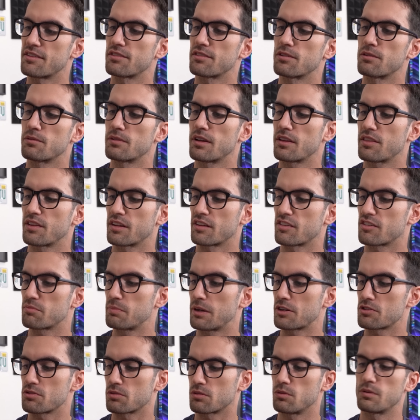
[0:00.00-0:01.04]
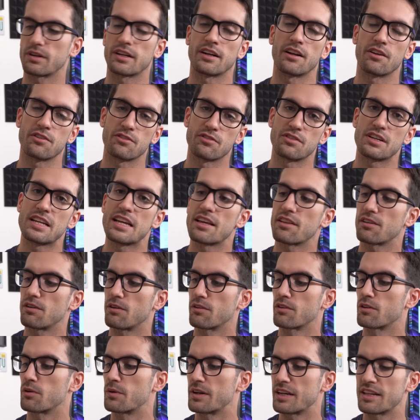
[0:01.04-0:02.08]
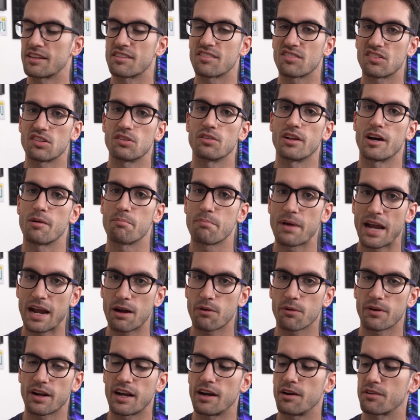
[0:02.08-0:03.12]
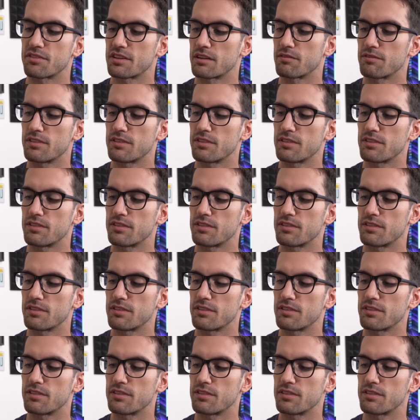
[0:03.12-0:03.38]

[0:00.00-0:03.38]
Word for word: so nothing special going on underneath it, although it is still a powerhouse.